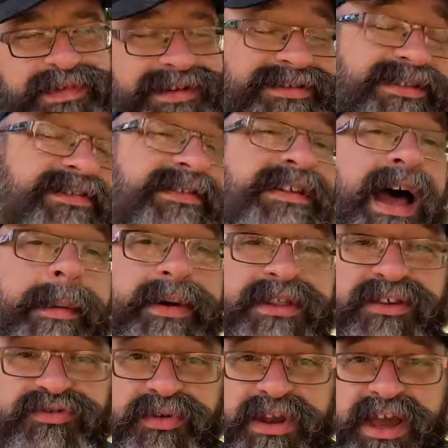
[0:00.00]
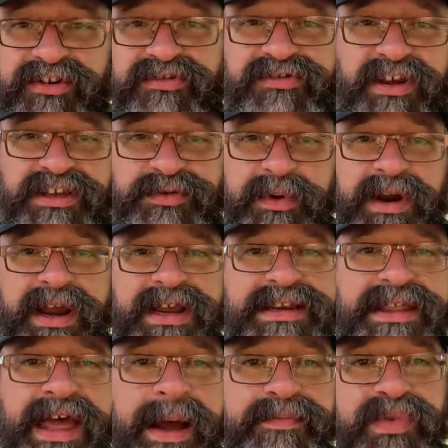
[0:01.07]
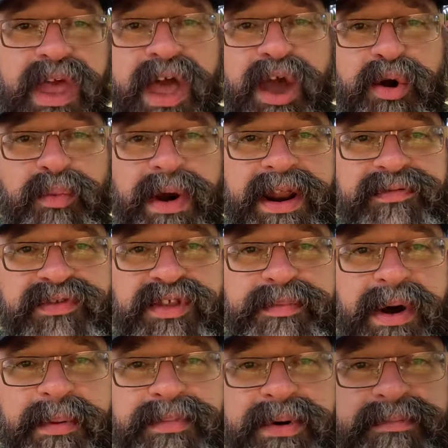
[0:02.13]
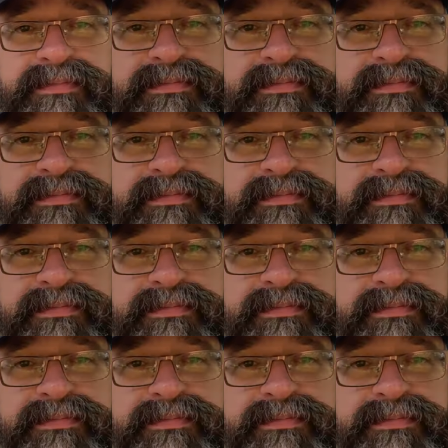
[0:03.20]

It's just a topic that's really interesting, so we're going to get to that right after the bump.